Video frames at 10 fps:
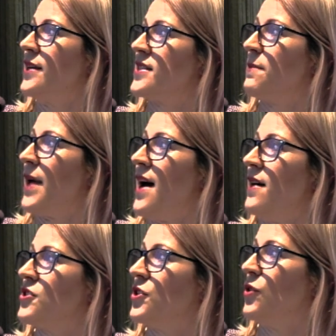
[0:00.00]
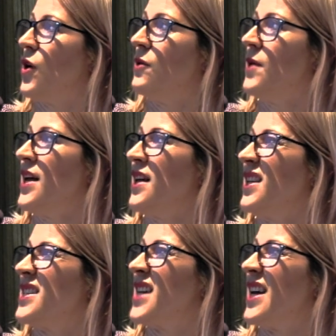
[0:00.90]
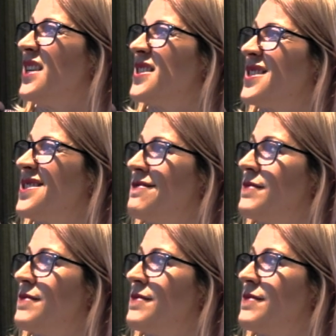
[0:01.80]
It's about, let's say it's